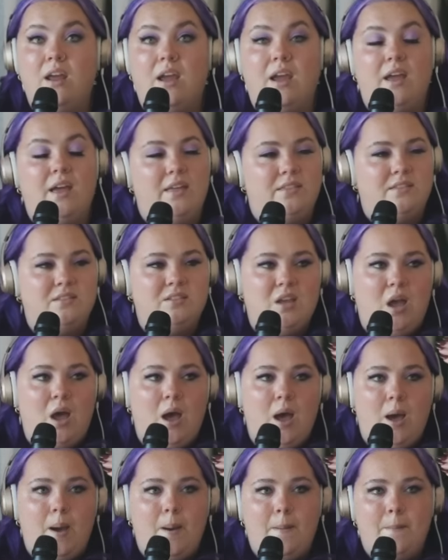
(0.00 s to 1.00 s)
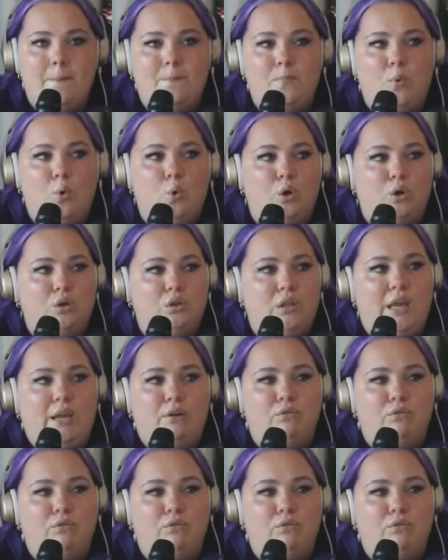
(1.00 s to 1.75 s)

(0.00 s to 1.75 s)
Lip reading: It's a more like